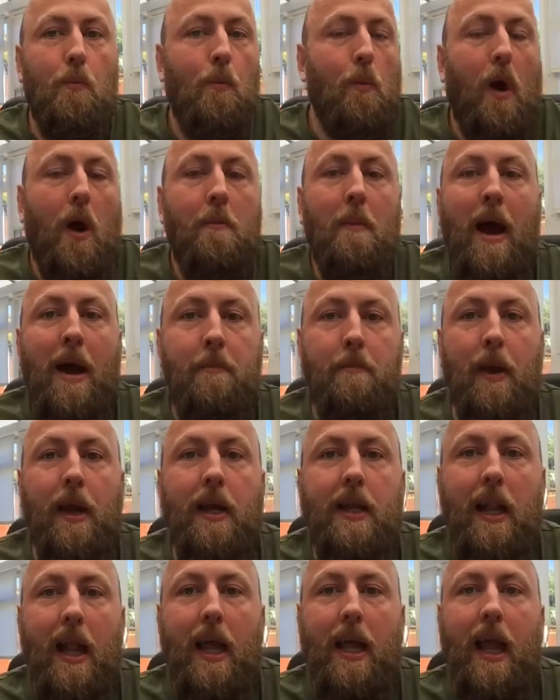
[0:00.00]
am I
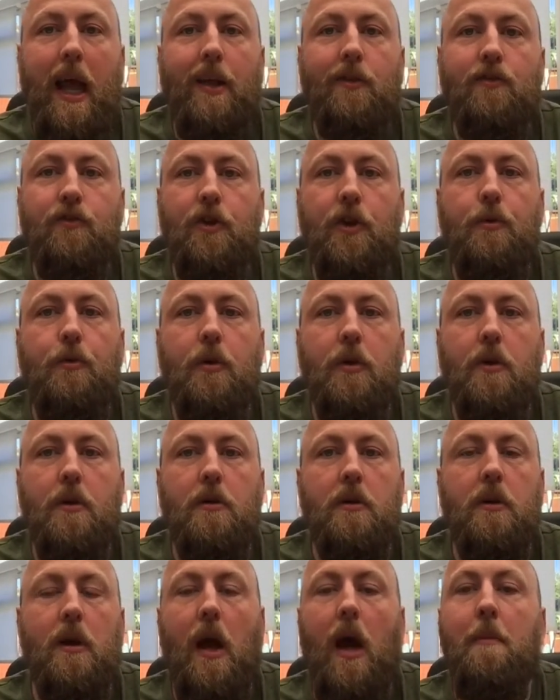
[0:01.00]
being like Andrew?
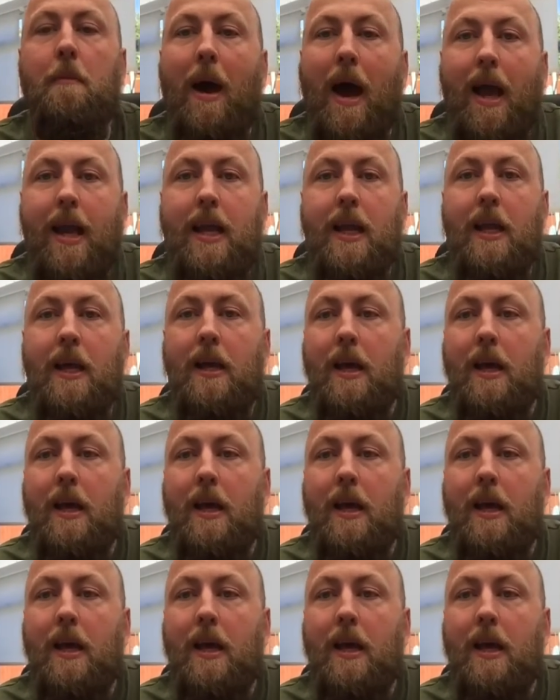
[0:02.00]
Am I